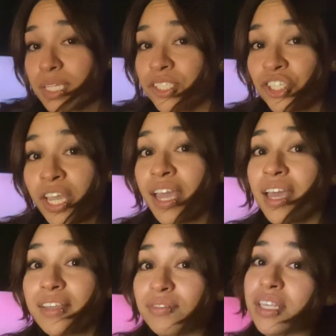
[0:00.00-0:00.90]

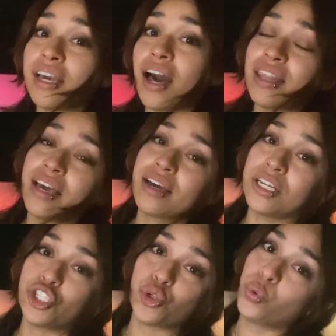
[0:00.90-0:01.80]
Jay, he got like
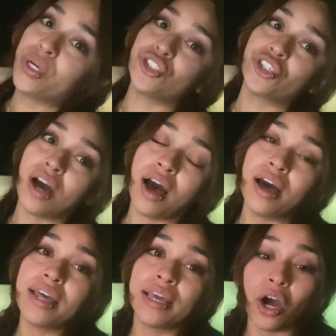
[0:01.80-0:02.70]
a 2-inch
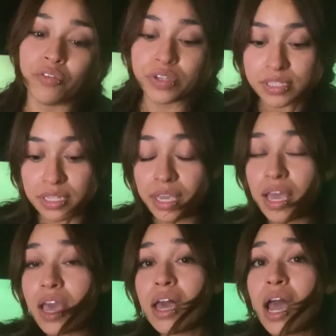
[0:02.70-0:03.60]
cut, and
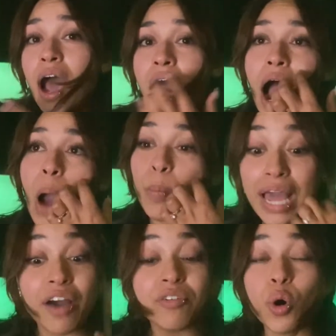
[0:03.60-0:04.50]
obviously, we
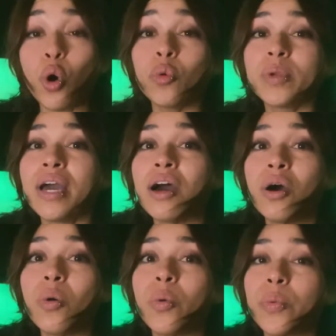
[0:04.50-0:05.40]
have him home
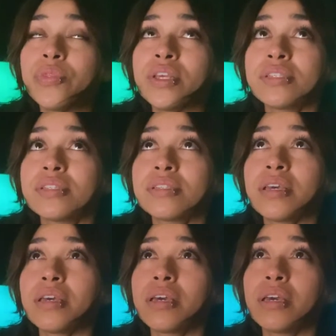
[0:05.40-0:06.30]
now. This is
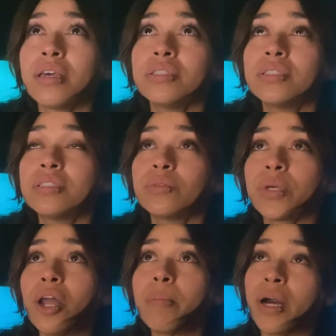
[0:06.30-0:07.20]
his, we
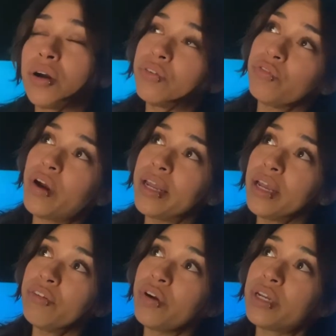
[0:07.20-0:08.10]
got him back on
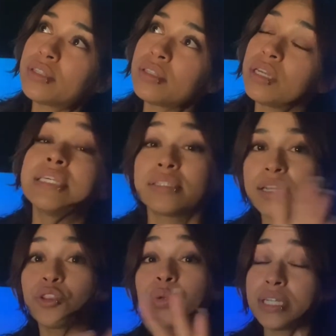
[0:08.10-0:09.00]
Friday. He
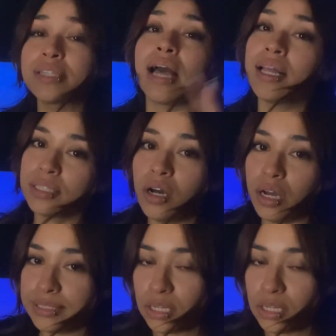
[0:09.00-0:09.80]
stayed 3 days at the